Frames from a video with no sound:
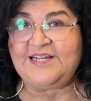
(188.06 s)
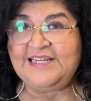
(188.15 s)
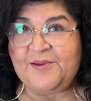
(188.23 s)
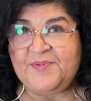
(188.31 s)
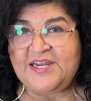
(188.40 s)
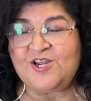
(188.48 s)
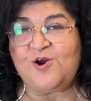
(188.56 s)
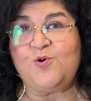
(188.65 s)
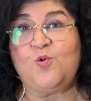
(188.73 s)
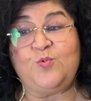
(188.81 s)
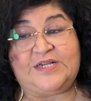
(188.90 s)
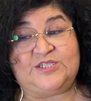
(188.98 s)
Let me know
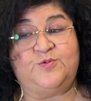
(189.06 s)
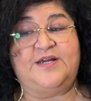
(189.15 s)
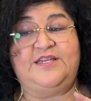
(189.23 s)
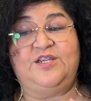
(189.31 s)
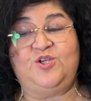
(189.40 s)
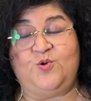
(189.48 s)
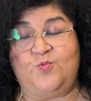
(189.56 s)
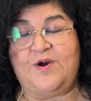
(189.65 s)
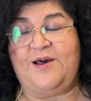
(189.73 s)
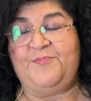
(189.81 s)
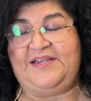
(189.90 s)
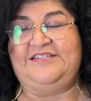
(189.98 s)
which one you
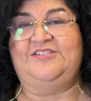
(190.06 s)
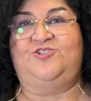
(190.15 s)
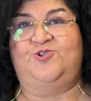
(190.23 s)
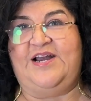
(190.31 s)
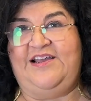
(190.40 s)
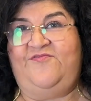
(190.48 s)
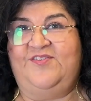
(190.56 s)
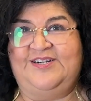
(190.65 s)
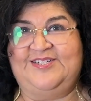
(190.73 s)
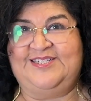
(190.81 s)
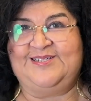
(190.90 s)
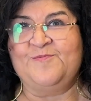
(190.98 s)
want me to try first.